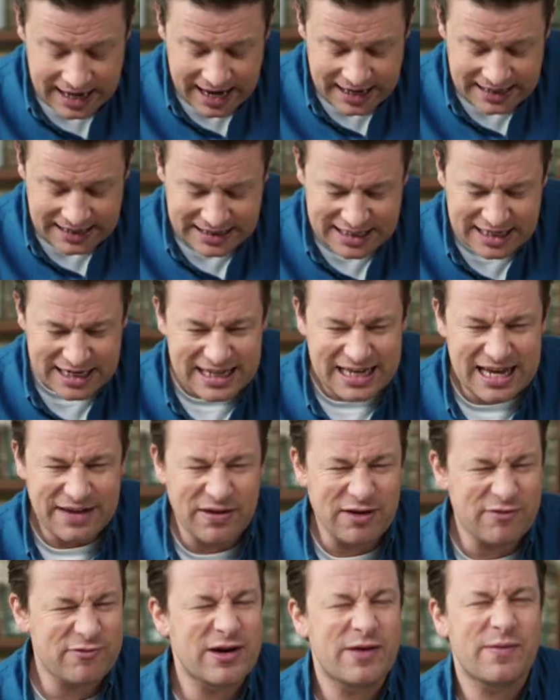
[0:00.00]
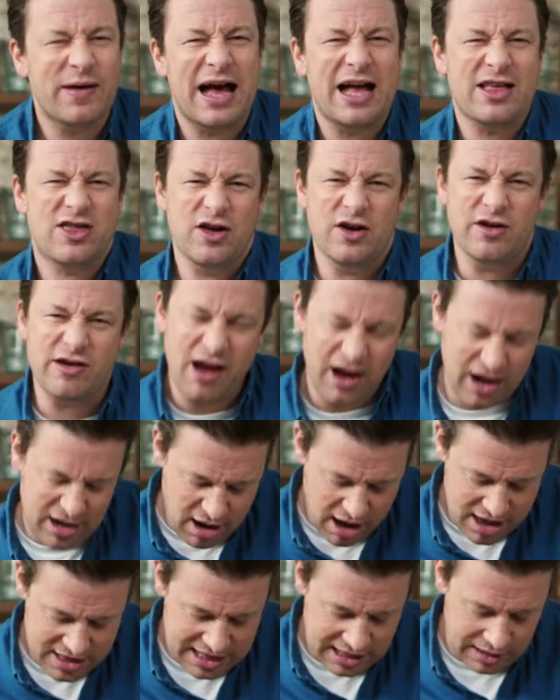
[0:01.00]
and it's gonna give it real attitude, like a
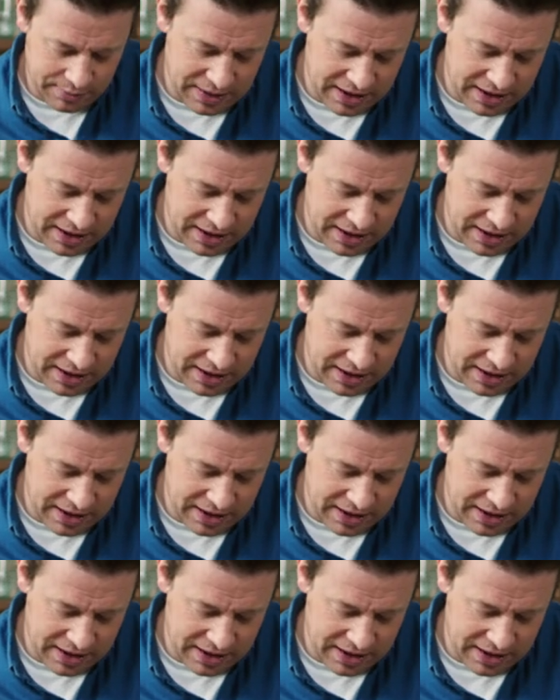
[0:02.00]
nice little